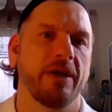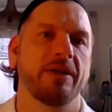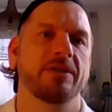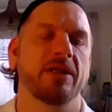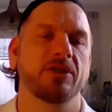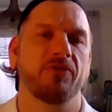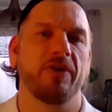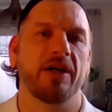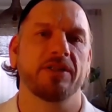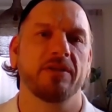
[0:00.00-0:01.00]
in such a
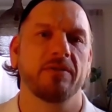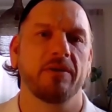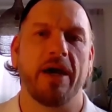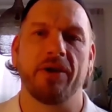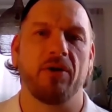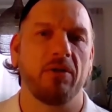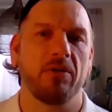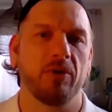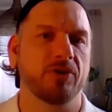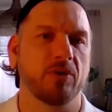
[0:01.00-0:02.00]
fashion at
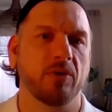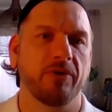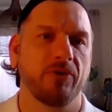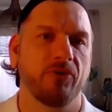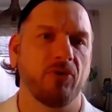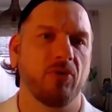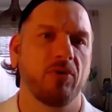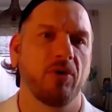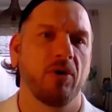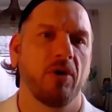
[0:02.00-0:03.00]
all whatsoever.
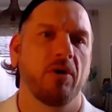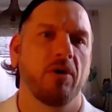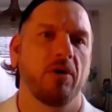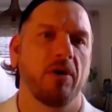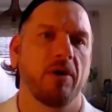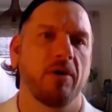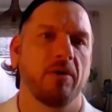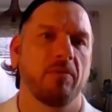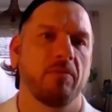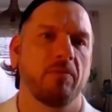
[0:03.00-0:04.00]
So
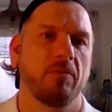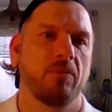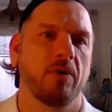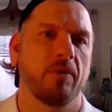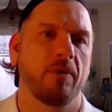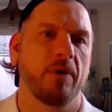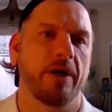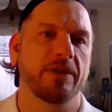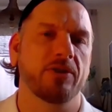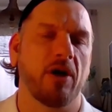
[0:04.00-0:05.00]

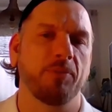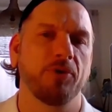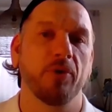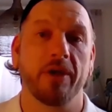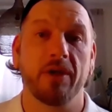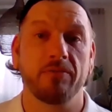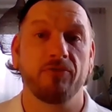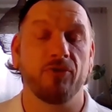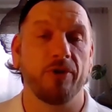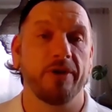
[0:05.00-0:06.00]
I stopped doing it
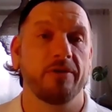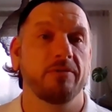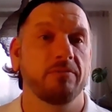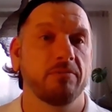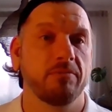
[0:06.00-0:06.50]
fully.